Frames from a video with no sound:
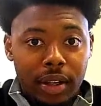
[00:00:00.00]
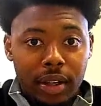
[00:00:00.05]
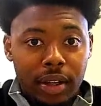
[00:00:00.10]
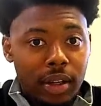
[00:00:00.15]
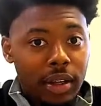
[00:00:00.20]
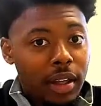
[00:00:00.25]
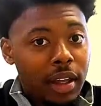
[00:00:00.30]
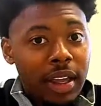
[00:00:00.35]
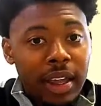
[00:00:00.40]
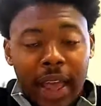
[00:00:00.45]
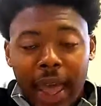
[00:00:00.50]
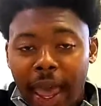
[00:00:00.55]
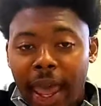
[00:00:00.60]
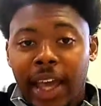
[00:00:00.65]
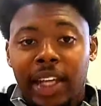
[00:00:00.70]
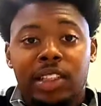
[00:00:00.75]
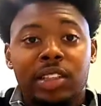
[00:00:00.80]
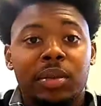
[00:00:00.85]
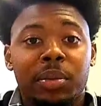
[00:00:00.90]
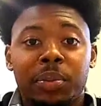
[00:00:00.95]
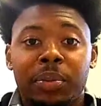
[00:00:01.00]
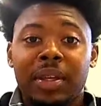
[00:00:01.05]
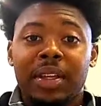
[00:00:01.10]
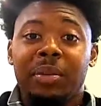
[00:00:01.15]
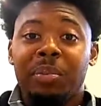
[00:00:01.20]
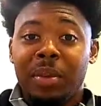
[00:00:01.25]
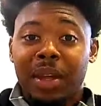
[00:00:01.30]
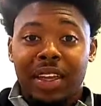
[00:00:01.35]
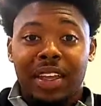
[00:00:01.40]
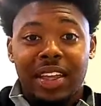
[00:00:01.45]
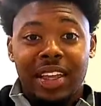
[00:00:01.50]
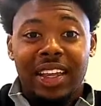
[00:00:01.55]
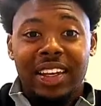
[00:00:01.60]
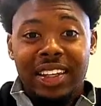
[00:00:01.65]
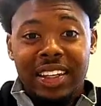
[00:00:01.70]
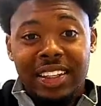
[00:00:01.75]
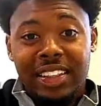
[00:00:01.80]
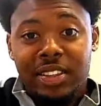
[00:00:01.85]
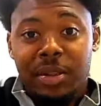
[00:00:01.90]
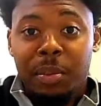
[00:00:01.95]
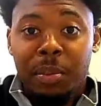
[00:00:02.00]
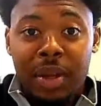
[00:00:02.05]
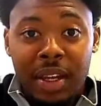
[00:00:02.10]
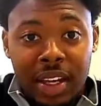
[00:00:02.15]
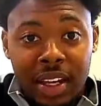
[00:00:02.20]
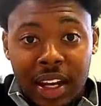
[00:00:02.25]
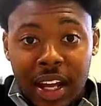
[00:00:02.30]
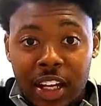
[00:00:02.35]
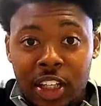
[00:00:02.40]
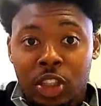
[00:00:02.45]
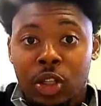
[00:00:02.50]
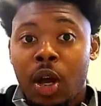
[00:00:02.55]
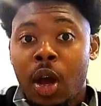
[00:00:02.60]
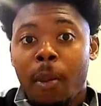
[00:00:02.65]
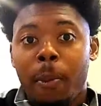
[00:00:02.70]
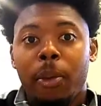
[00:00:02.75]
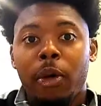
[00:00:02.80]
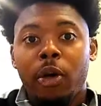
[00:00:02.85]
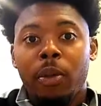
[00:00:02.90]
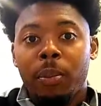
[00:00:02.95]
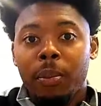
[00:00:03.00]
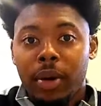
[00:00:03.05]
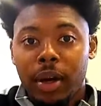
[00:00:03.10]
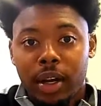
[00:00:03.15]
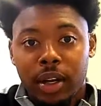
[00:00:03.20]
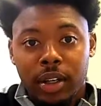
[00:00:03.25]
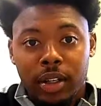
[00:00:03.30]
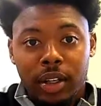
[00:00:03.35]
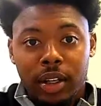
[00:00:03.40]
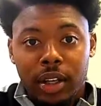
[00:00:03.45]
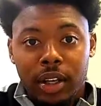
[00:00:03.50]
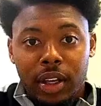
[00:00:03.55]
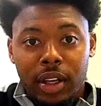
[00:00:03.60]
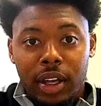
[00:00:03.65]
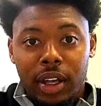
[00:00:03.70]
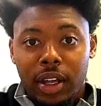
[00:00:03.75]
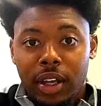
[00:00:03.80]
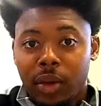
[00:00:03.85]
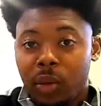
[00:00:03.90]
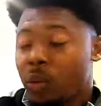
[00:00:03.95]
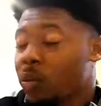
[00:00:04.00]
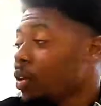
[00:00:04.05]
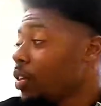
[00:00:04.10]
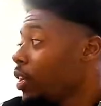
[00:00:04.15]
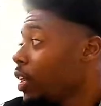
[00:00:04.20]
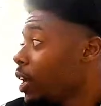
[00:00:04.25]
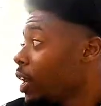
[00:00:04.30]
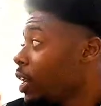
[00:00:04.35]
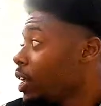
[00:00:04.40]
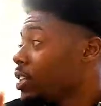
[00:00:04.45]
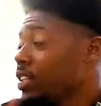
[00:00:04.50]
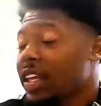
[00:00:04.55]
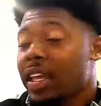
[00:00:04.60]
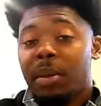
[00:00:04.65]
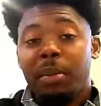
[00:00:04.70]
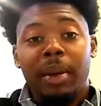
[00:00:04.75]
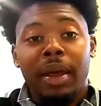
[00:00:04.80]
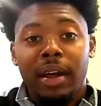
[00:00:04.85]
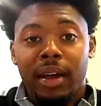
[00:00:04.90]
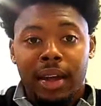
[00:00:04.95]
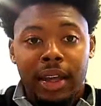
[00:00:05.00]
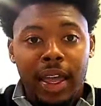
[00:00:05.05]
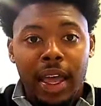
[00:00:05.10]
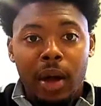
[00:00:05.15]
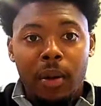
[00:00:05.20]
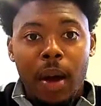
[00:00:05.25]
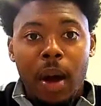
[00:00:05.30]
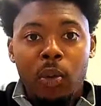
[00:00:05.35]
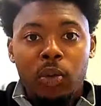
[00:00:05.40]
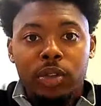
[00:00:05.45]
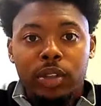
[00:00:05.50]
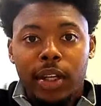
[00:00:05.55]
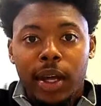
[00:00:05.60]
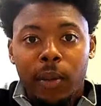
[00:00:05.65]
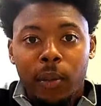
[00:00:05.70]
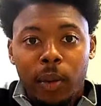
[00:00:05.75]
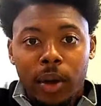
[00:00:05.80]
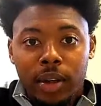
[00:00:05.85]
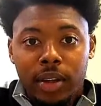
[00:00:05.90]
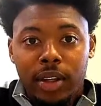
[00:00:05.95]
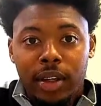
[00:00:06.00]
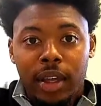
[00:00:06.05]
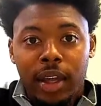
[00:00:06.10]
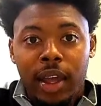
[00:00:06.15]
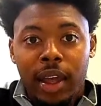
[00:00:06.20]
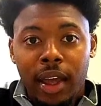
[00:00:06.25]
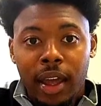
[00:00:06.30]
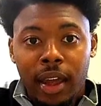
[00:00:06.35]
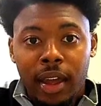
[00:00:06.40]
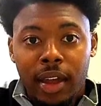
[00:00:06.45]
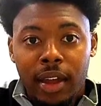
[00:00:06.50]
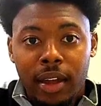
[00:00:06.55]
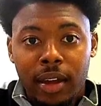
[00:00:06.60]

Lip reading: He had to be making at least $1 million per month within his eBay account. I was like, what the heck?